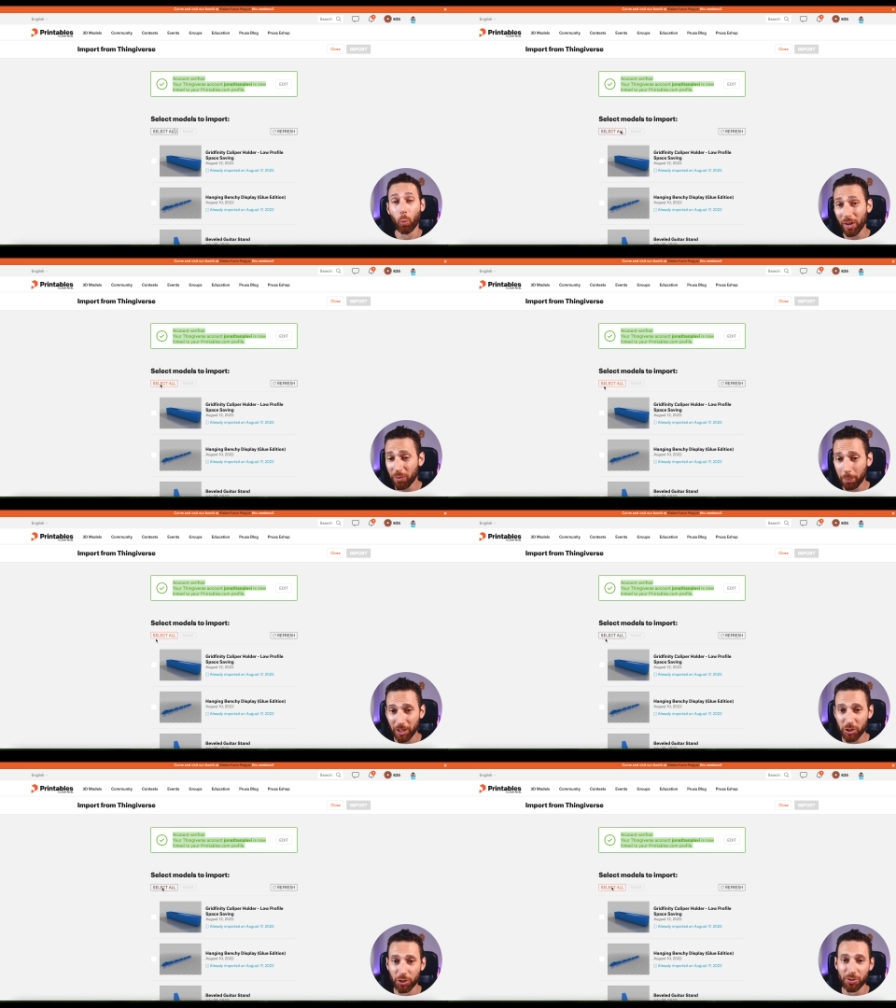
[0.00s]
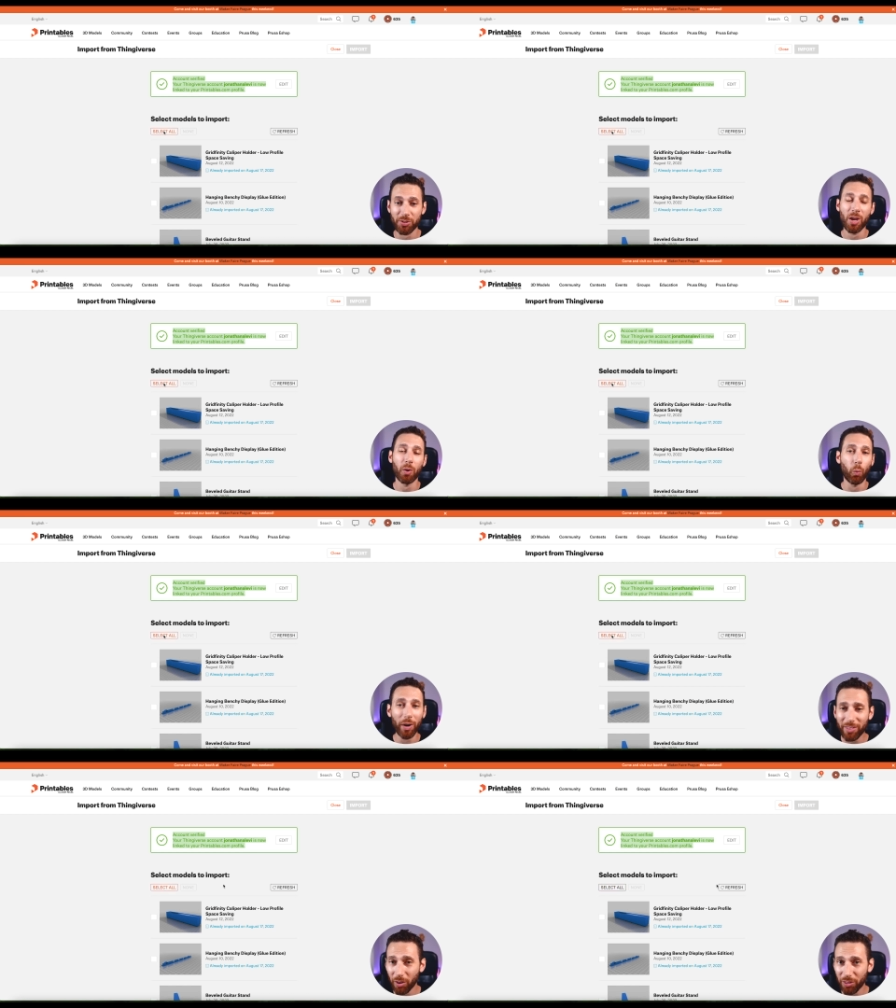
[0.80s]
with pictures,
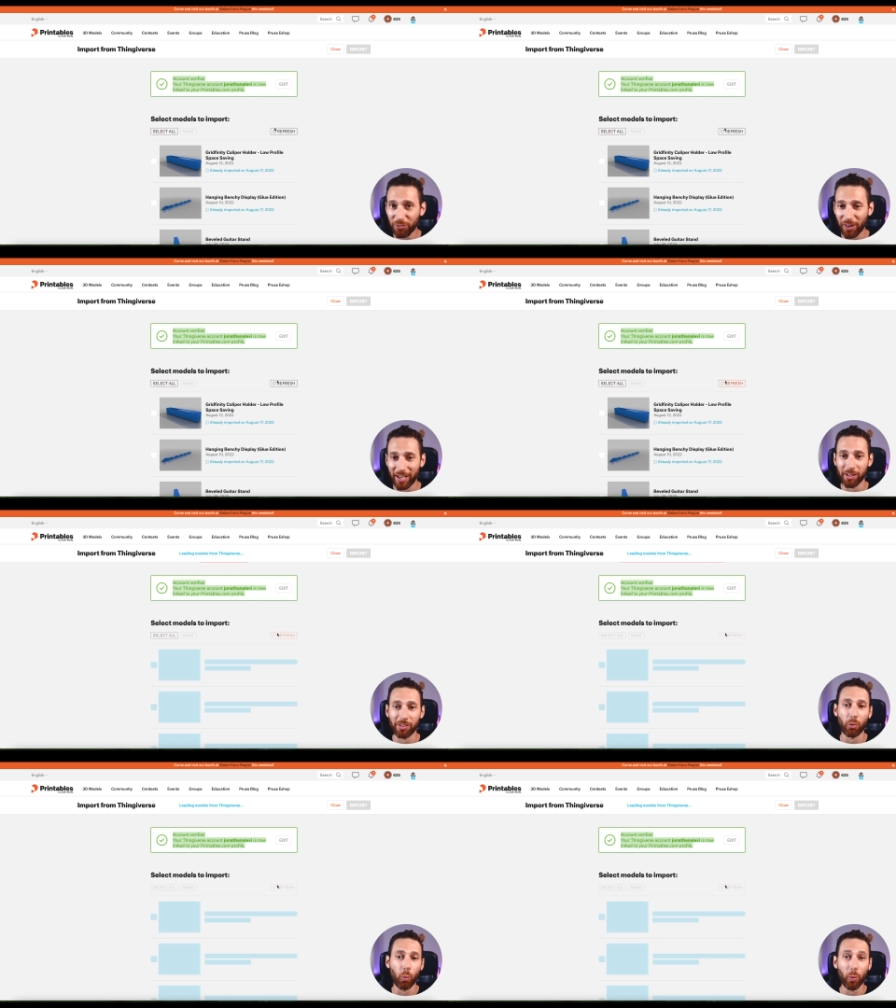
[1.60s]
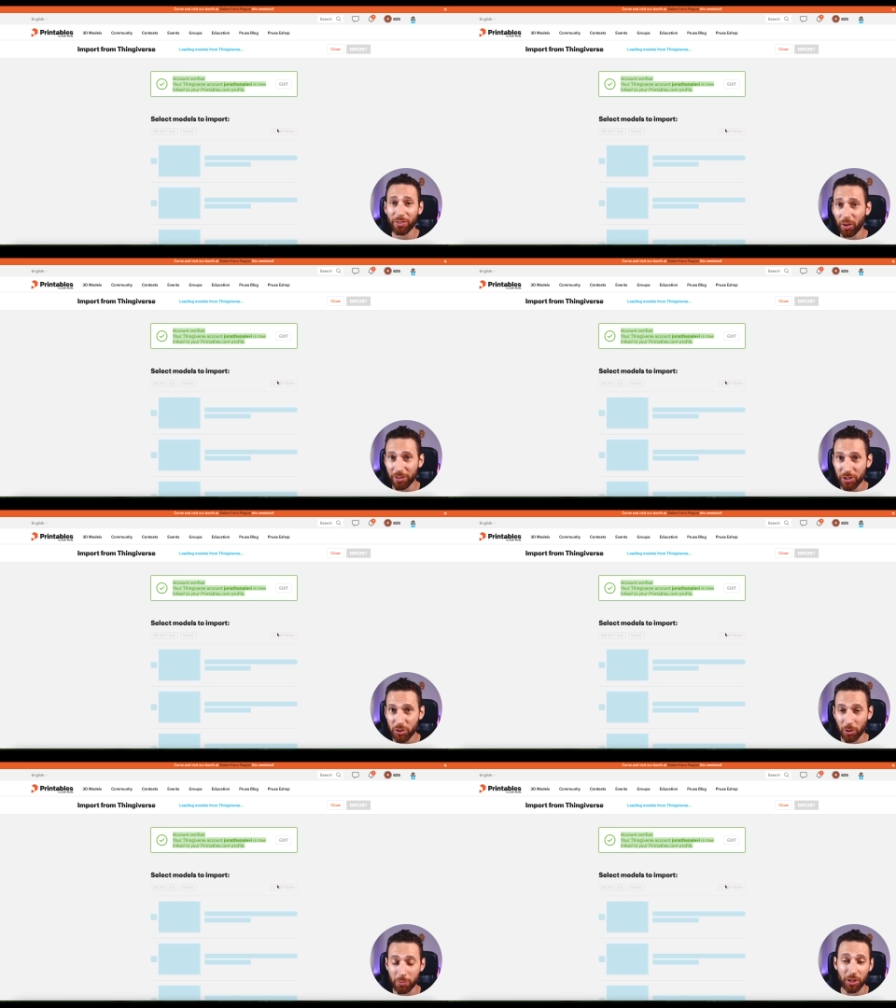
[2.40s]
with all the files, with all the
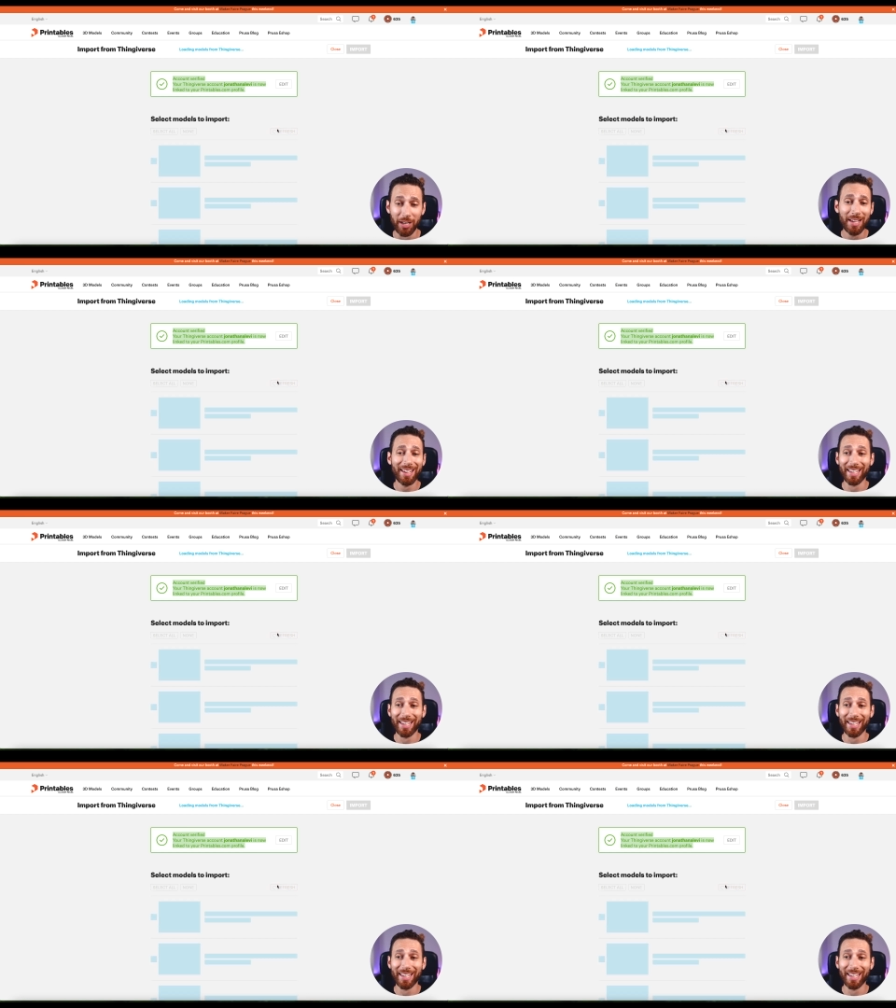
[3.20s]
description.